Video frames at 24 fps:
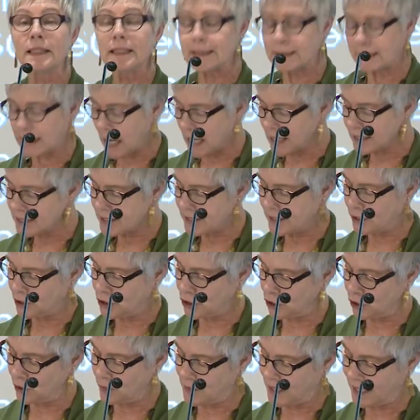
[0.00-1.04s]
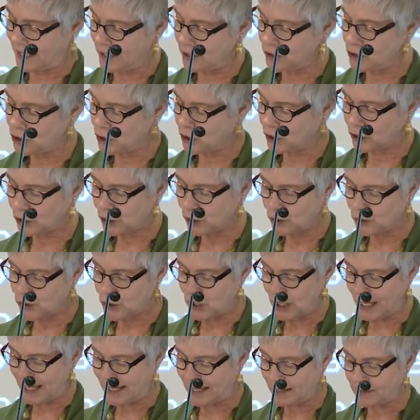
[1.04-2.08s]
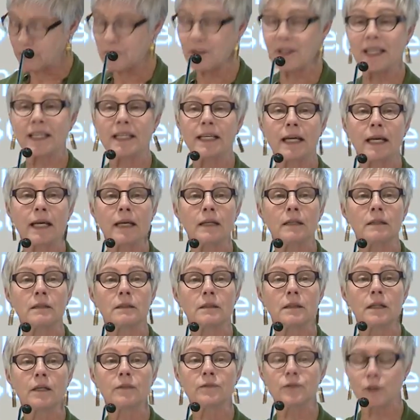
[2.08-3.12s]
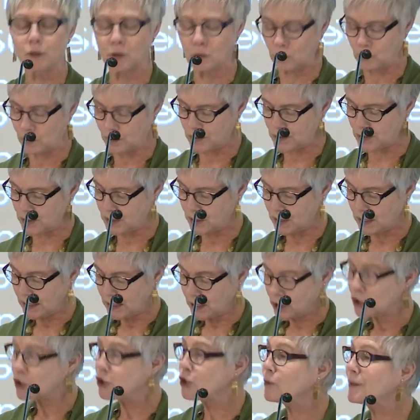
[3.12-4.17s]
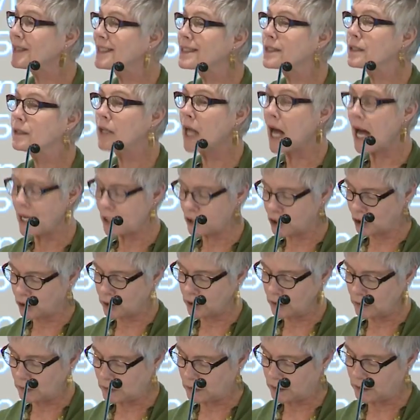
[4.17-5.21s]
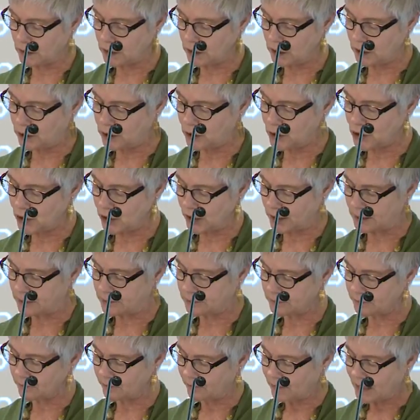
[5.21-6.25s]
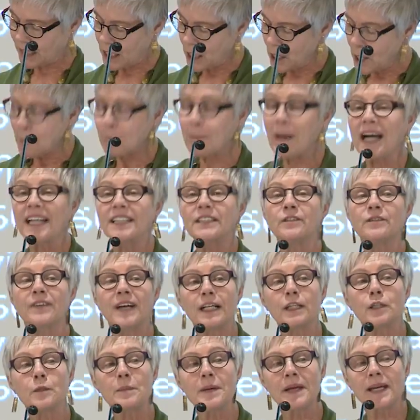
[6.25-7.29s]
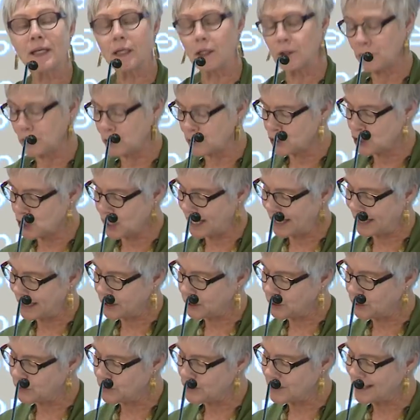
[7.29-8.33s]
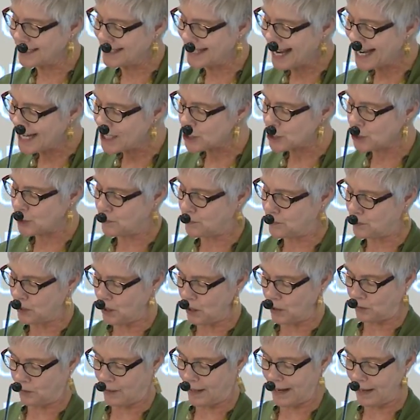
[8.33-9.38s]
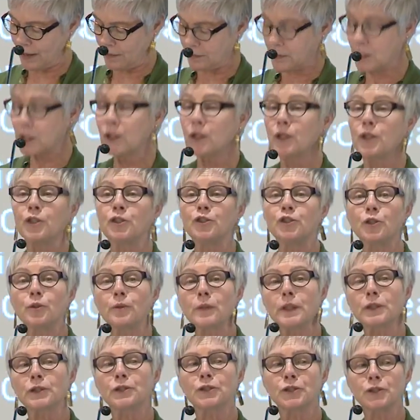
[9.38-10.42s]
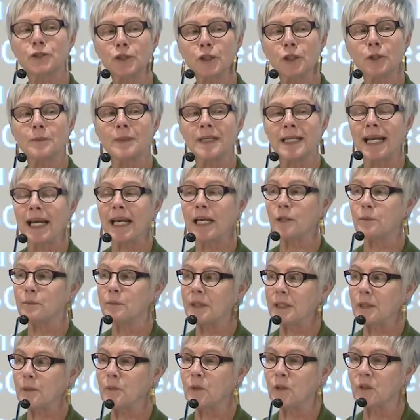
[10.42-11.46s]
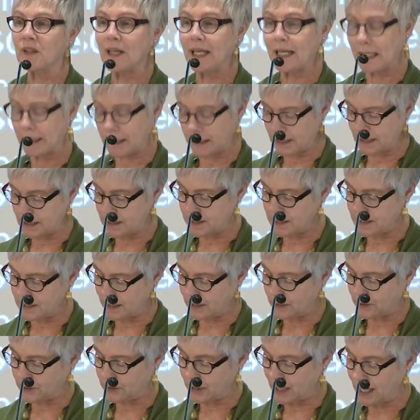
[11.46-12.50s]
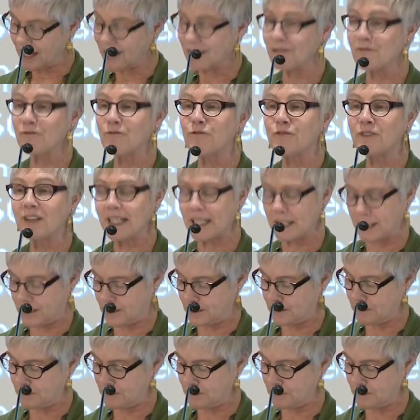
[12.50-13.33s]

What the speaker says: Nazi Germany took eugenic thinking, of course, to its logical conclusion by developing a eugenic euthanasia program to exterminate people that it considered unfit.